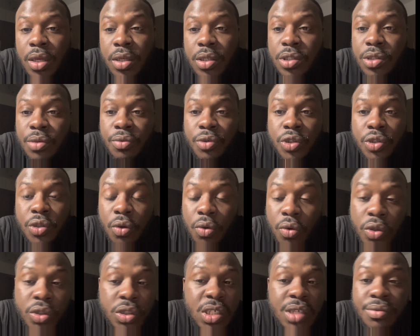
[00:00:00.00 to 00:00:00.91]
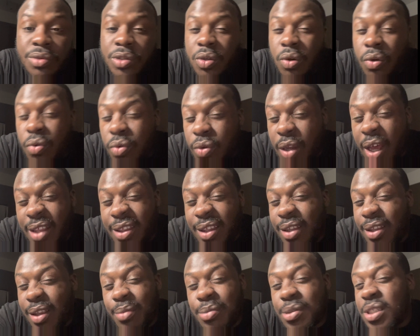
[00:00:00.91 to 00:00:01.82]
Shakur Stevens, I
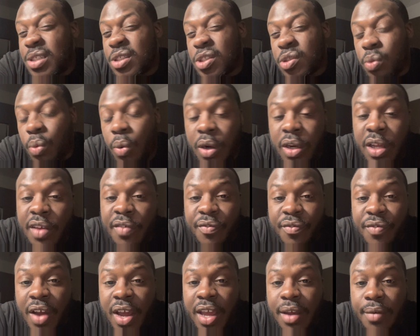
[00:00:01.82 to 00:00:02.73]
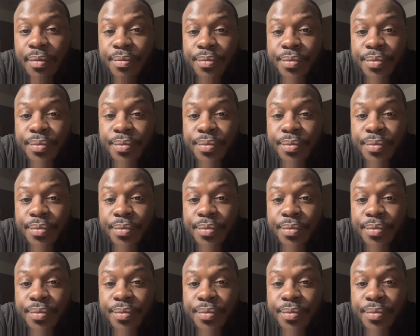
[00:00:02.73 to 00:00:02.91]
think that was his 20th fight.